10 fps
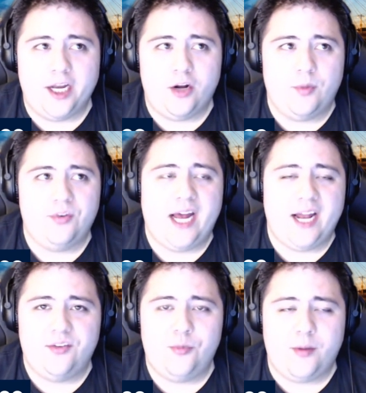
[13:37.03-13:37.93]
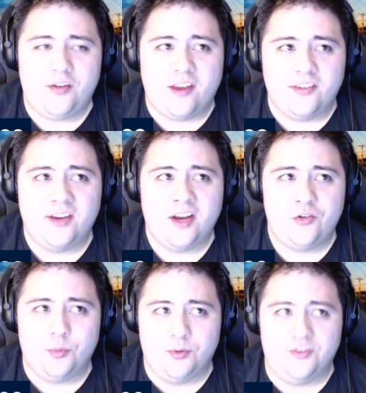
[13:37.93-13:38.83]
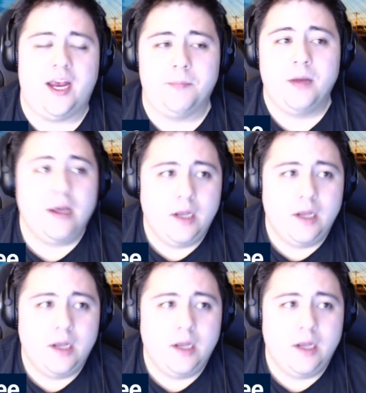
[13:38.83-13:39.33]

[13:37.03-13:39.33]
it almost adds too much hesitation to his game.